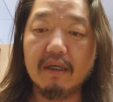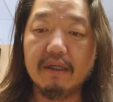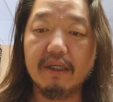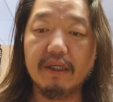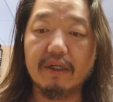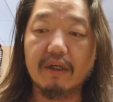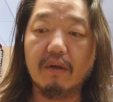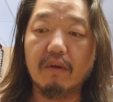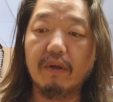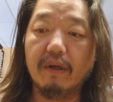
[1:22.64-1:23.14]

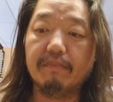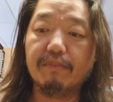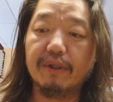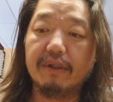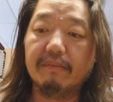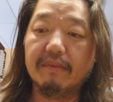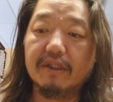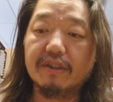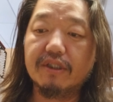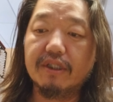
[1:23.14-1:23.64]
you know,
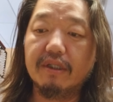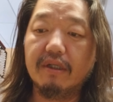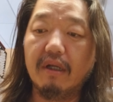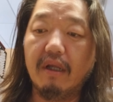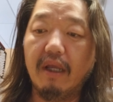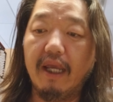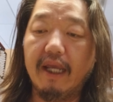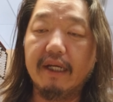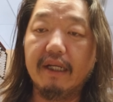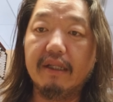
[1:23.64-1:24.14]
pretty much in
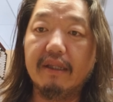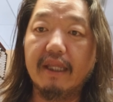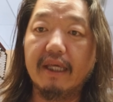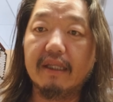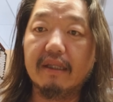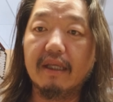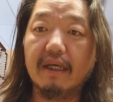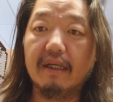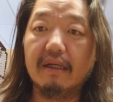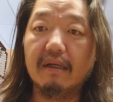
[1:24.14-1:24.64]

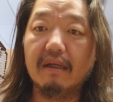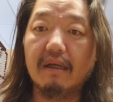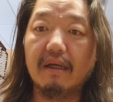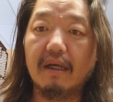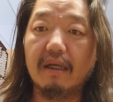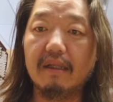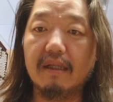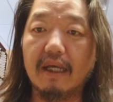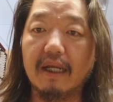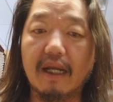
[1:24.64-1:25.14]
anything that
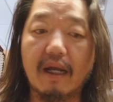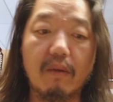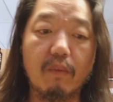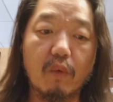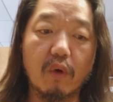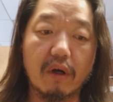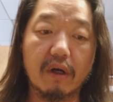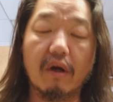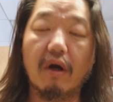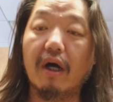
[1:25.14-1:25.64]
uh, that I
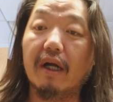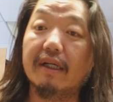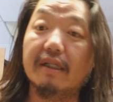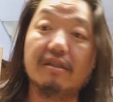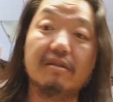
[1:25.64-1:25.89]
work on.